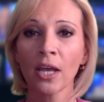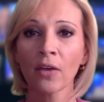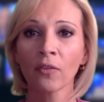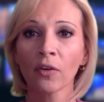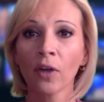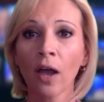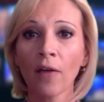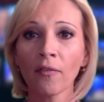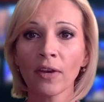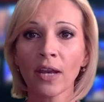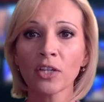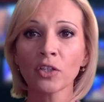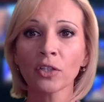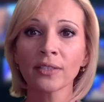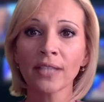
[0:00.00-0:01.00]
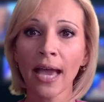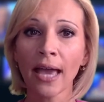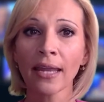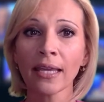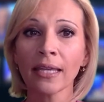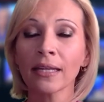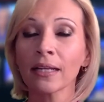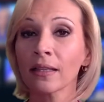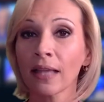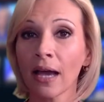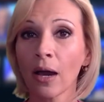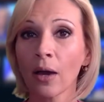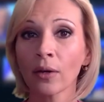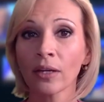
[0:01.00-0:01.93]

for confidential data in cloud